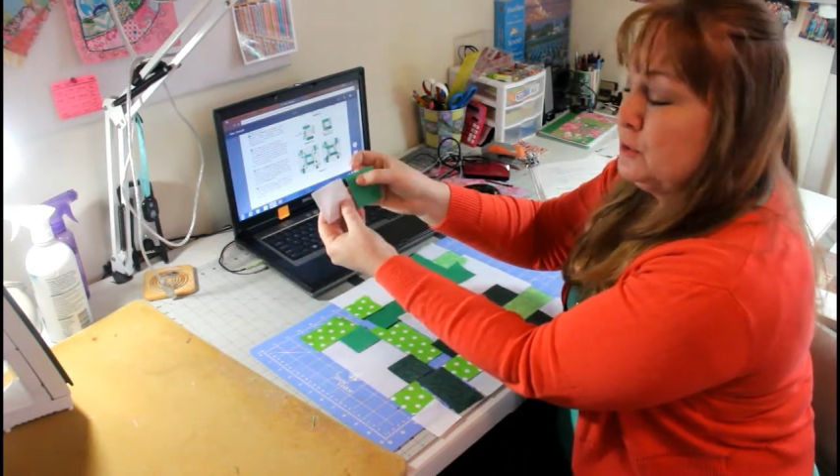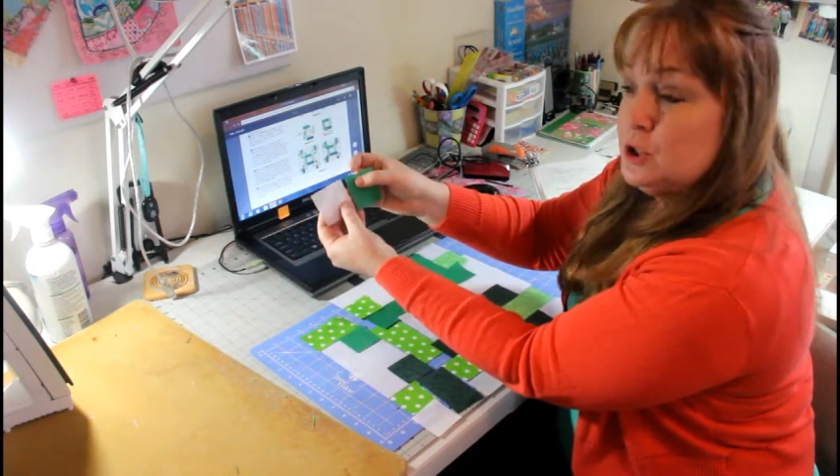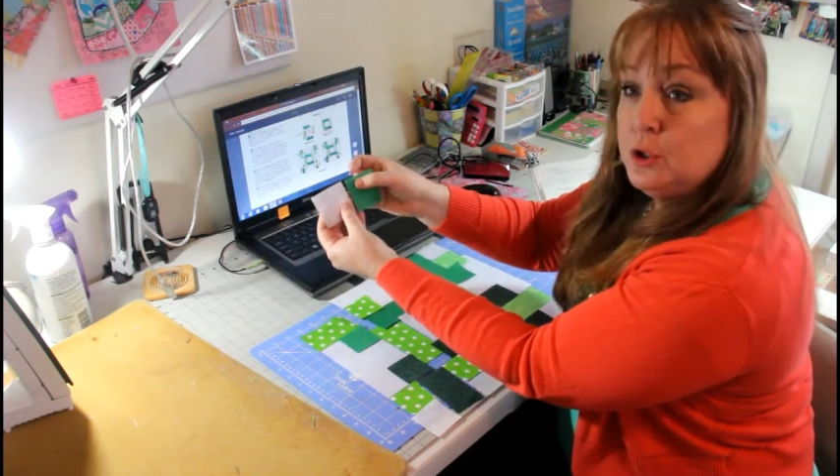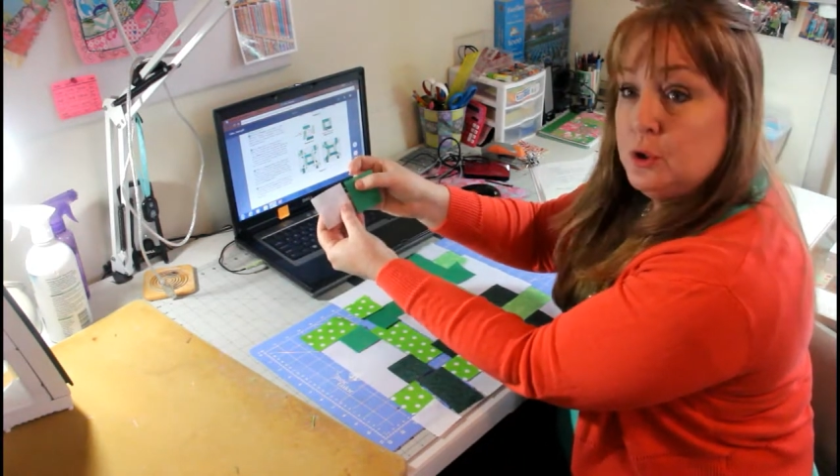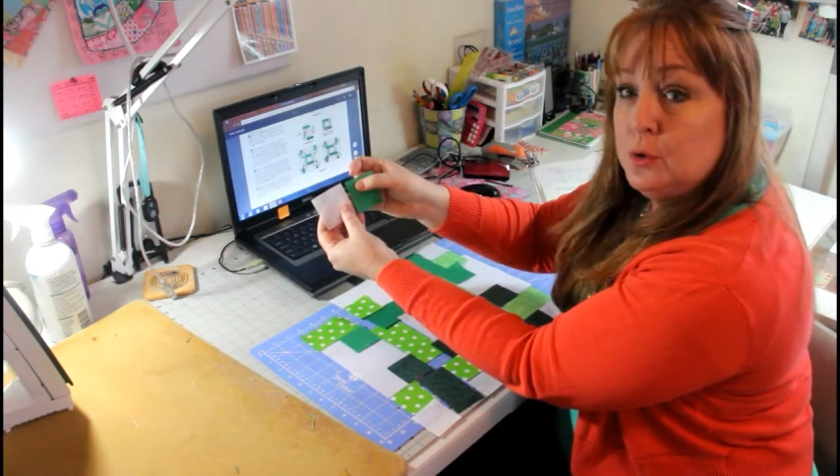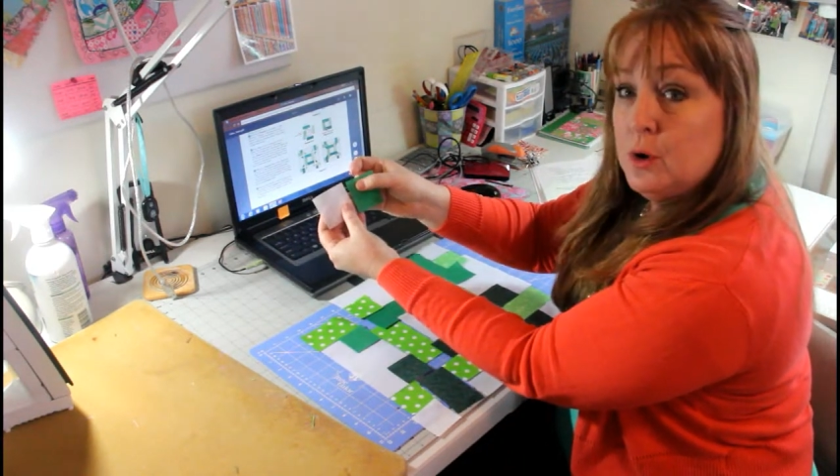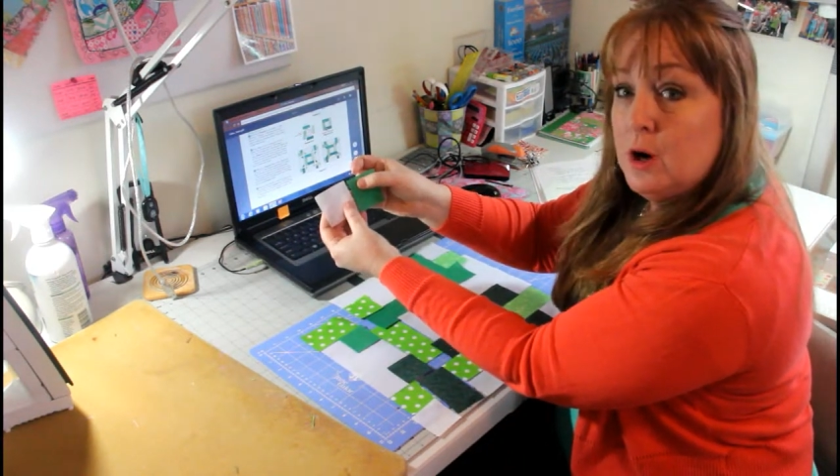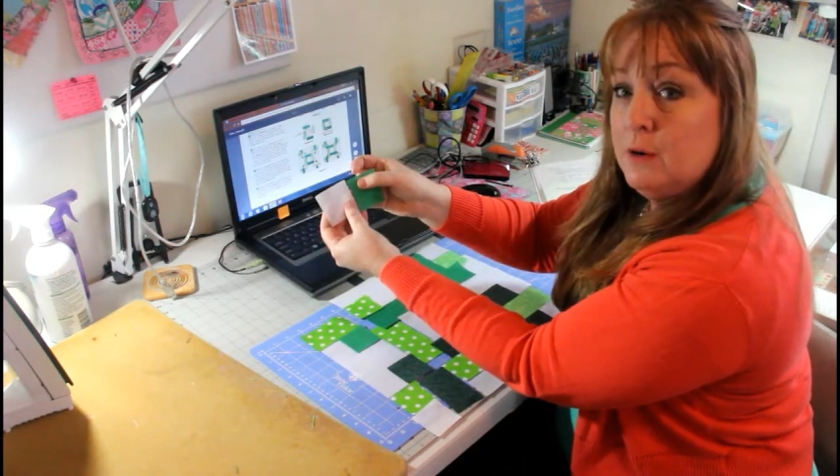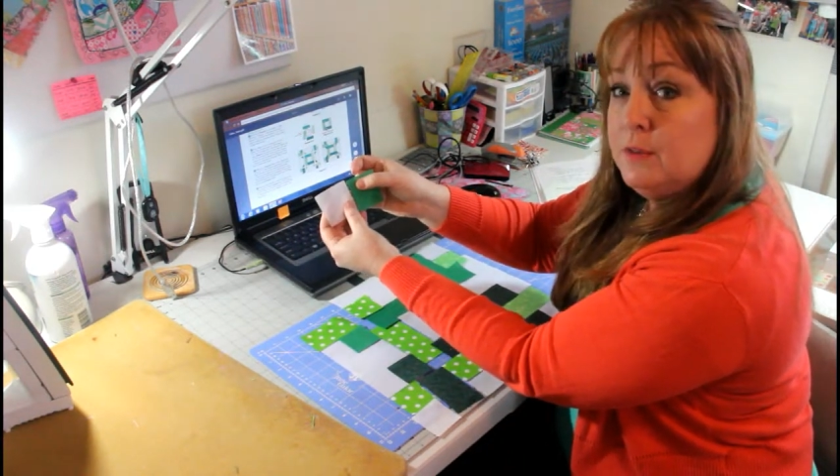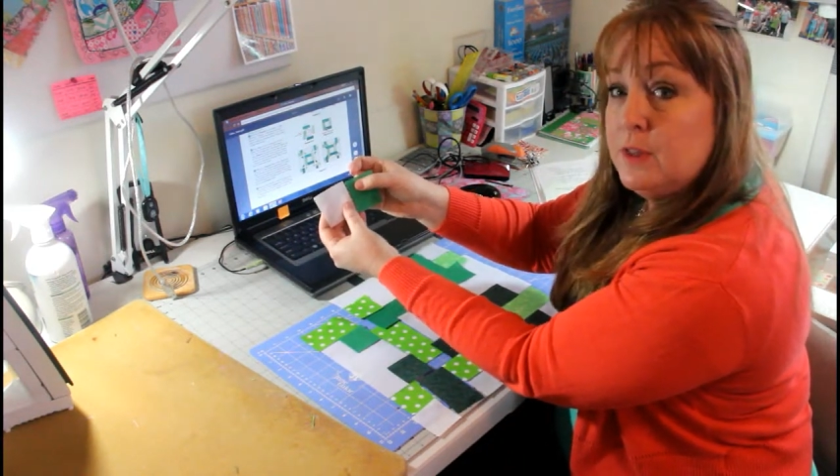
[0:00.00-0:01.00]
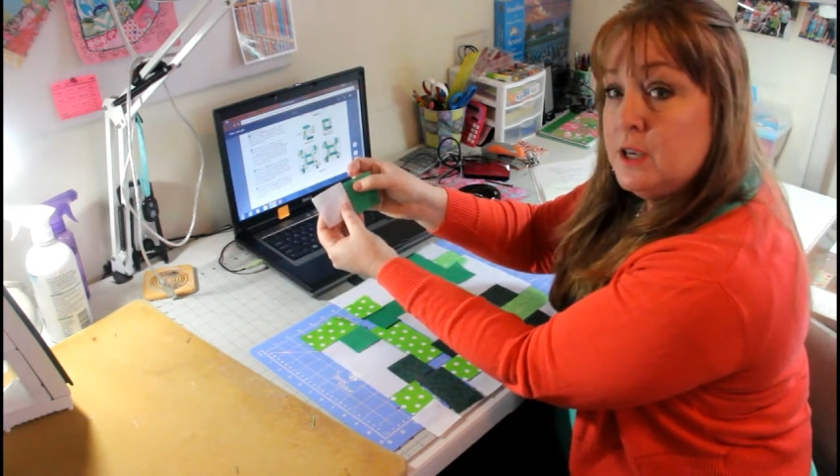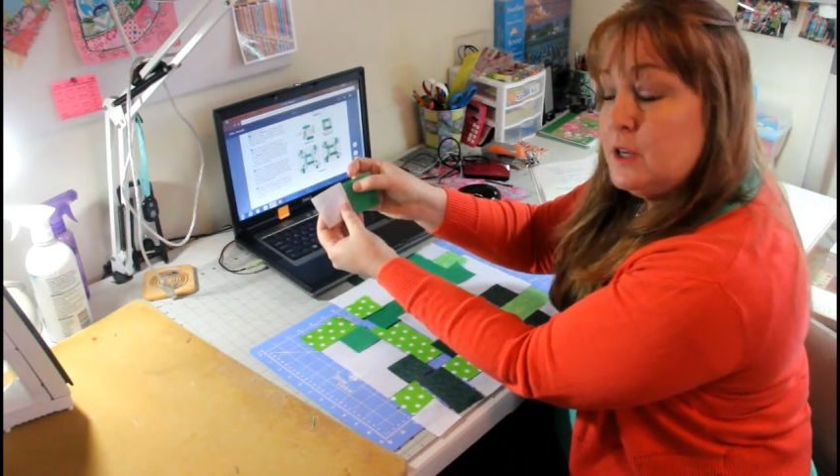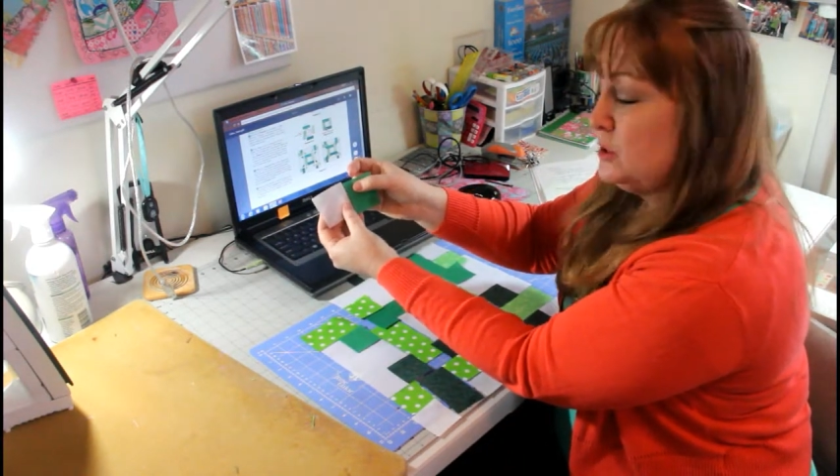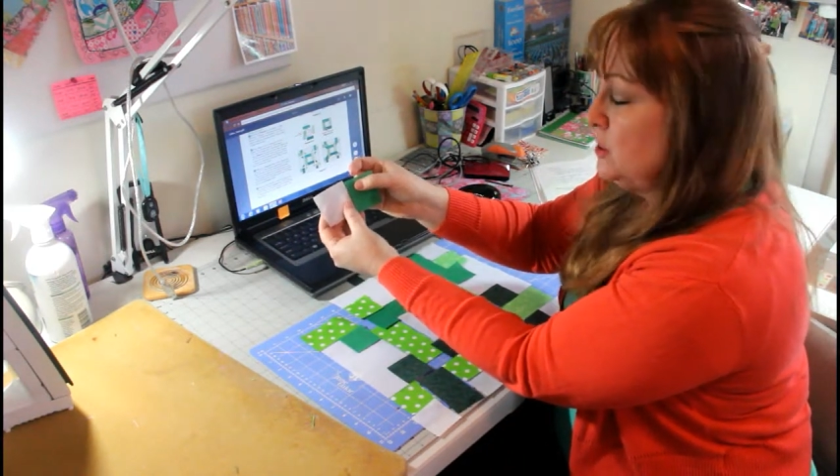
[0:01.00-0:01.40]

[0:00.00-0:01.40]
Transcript: 2 of the